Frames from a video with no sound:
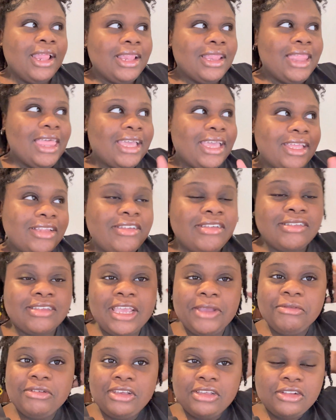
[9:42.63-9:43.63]
Like it just
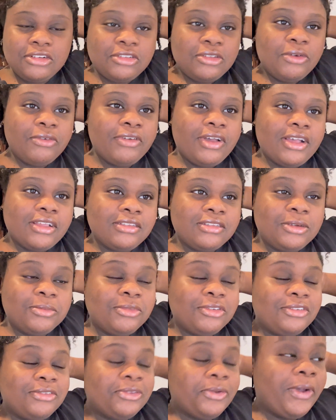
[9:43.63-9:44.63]
came together so fast. I'm
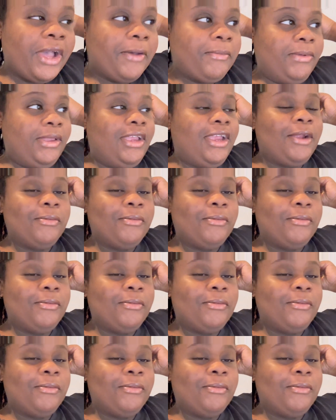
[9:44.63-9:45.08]
just so happy.